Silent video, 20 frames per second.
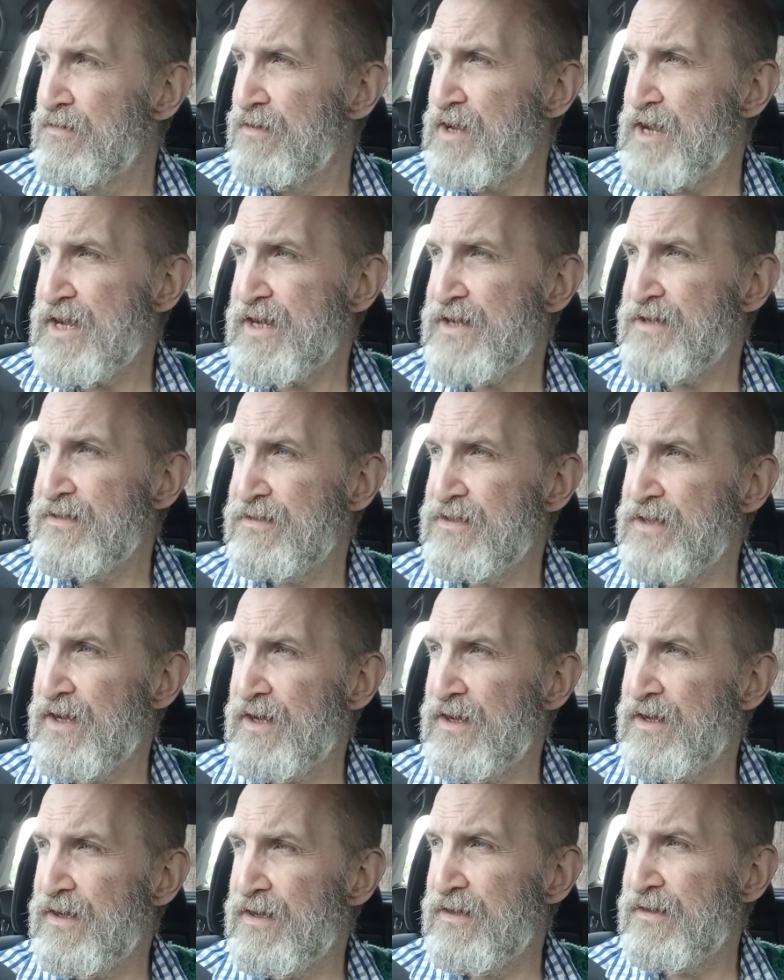and
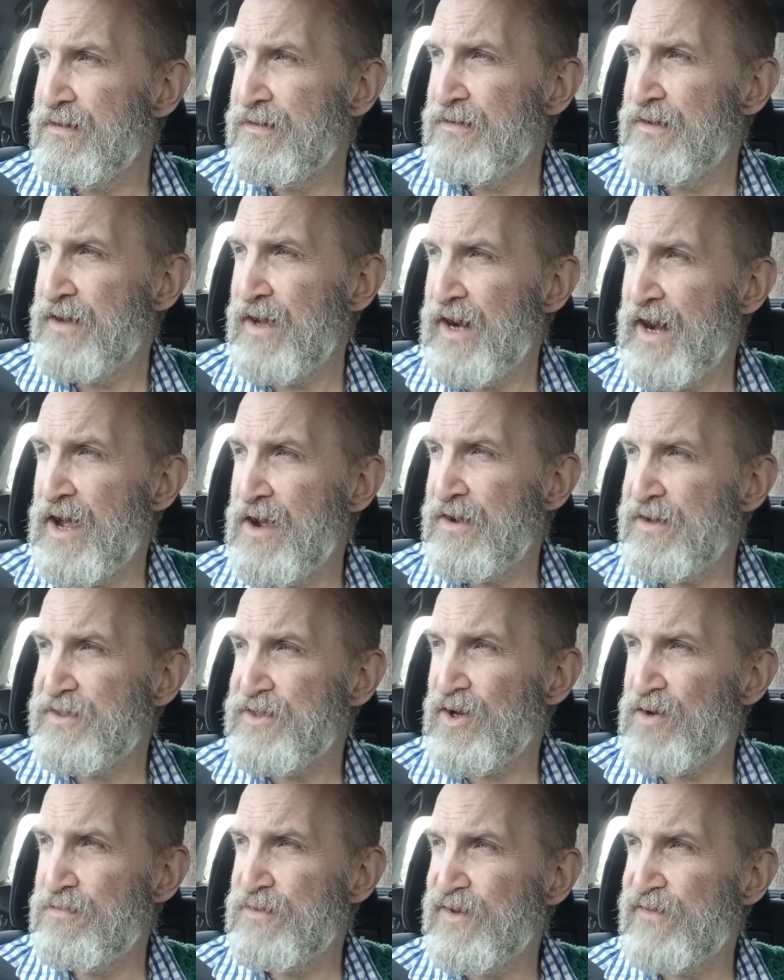hello to
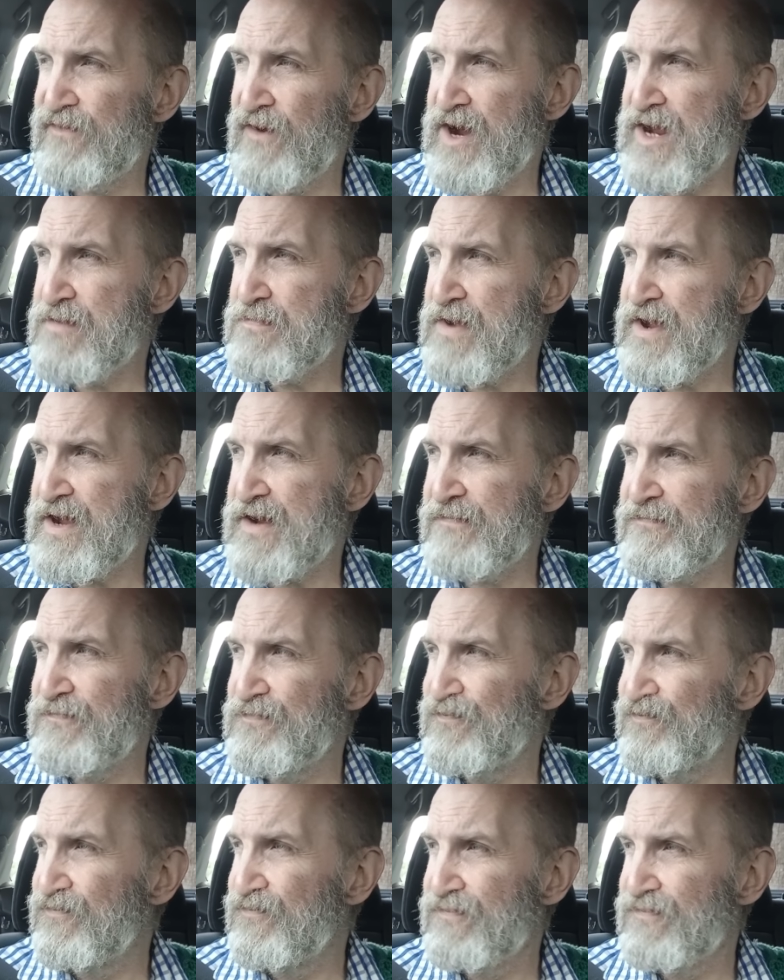Thomas Frank, man.